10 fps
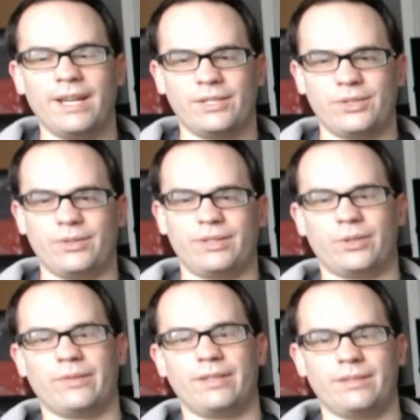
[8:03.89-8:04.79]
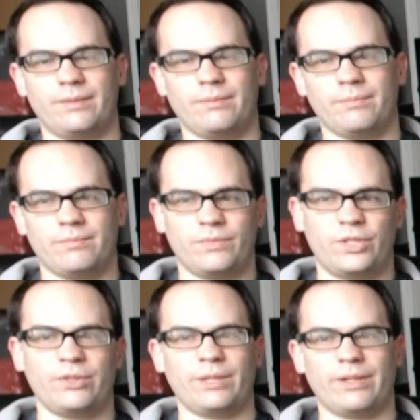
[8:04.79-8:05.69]
So it's sort of
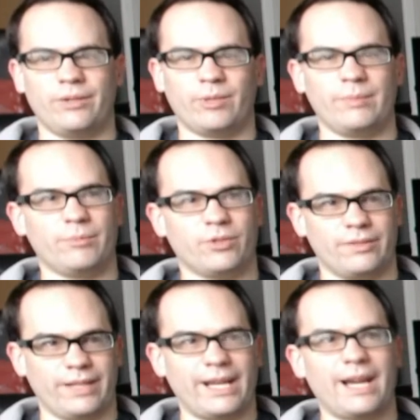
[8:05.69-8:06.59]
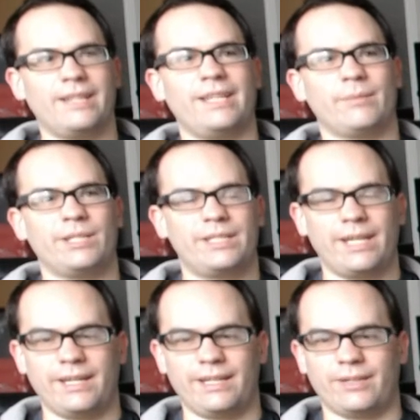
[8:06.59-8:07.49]
choosing whether you want to be more of like high damage
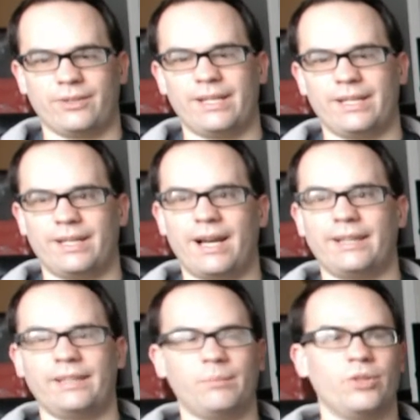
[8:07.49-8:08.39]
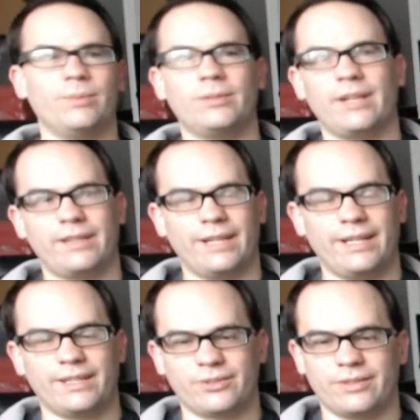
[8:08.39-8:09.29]
tank or like highly mobile
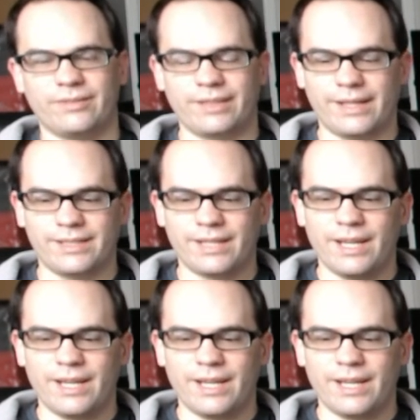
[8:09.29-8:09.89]
athletic sort of class.